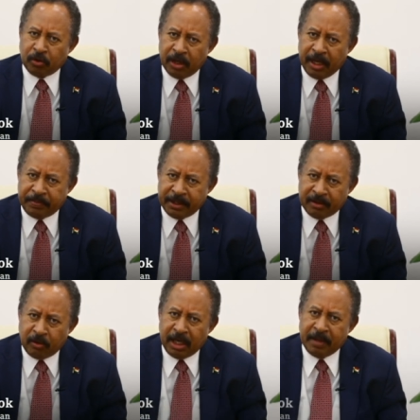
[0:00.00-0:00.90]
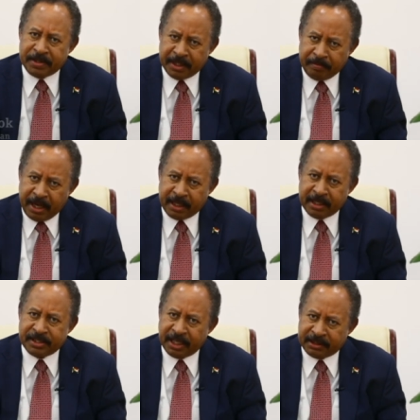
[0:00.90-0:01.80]
collapsing
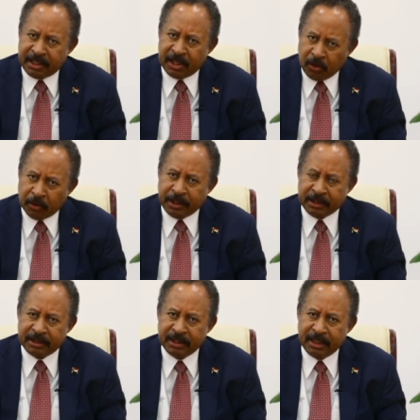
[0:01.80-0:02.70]
banking sector and all that.